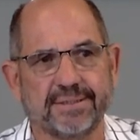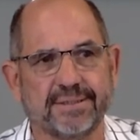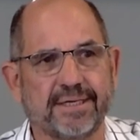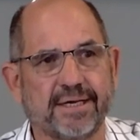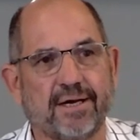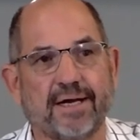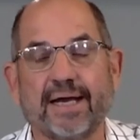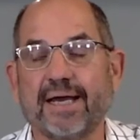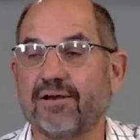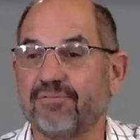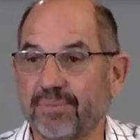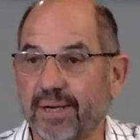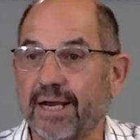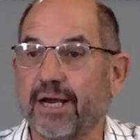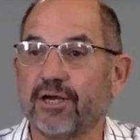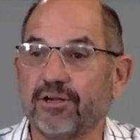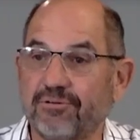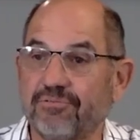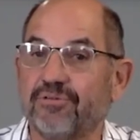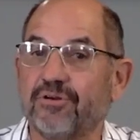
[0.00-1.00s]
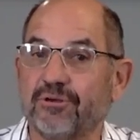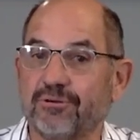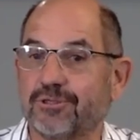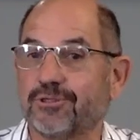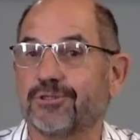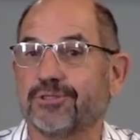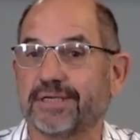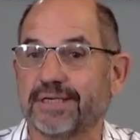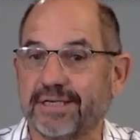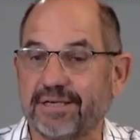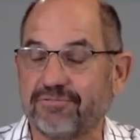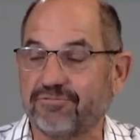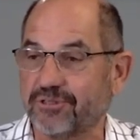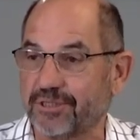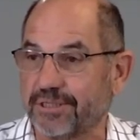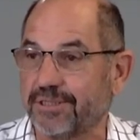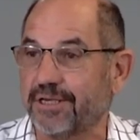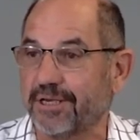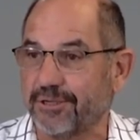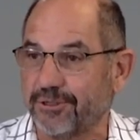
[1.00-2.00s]
Now, I have my own views on the gifts
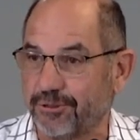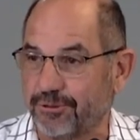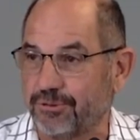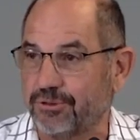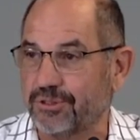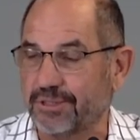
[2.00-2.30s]
and their use,